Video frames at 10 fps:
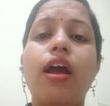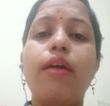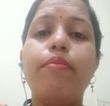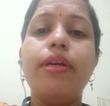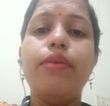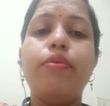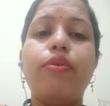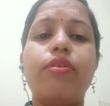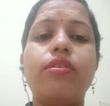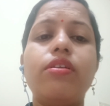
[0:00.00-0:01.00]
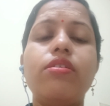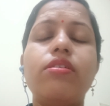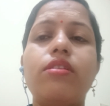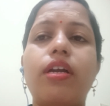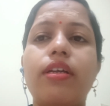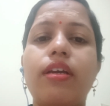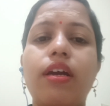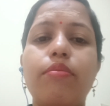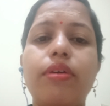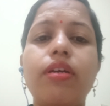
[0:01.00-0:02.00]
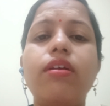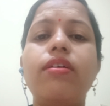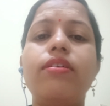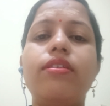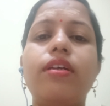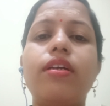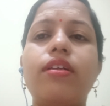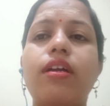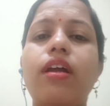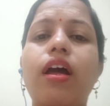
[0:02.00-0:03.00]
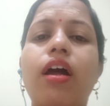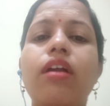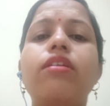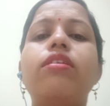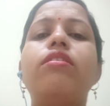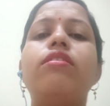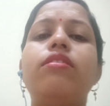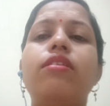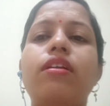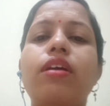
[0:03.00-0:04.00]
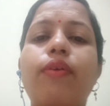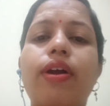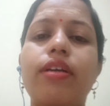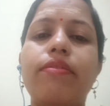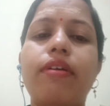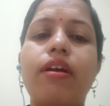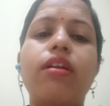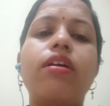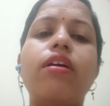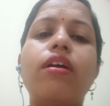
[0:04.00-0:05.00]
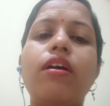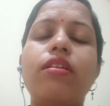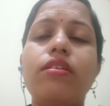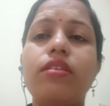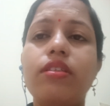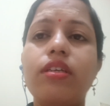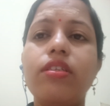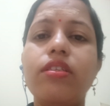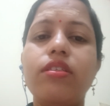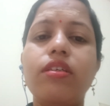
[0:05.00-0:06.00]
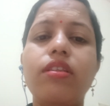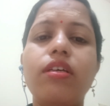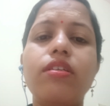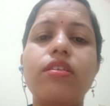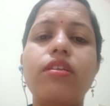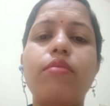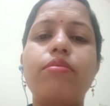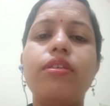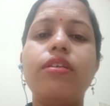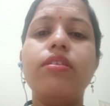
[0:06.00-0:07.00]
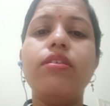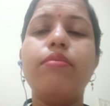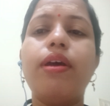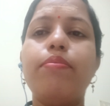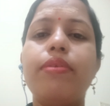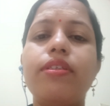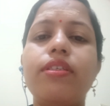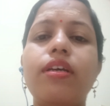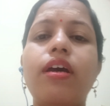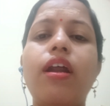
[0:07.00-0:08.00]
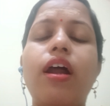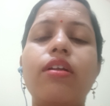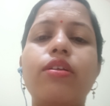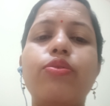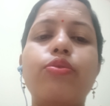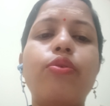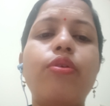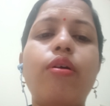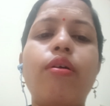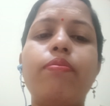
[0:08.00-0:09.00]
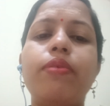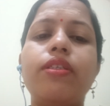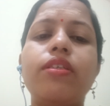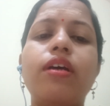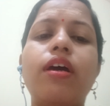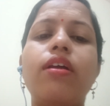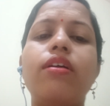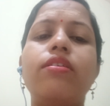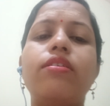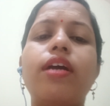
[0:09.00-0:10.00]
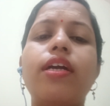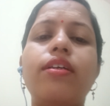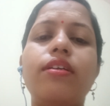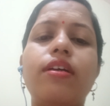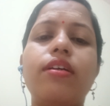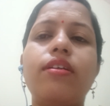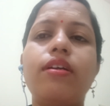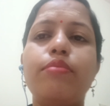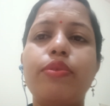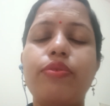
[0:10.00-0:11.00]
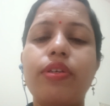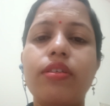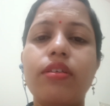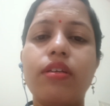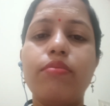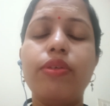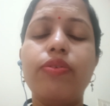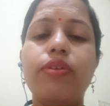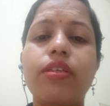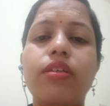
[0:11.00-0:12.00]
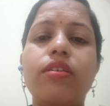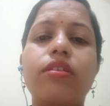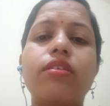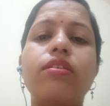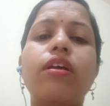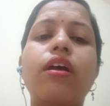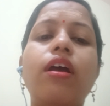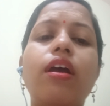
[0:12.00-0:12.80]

emit fluorescence that can be detected and DNA quantified. The synthesis of genes by PCR and the role of PCR inside directed mutagenesis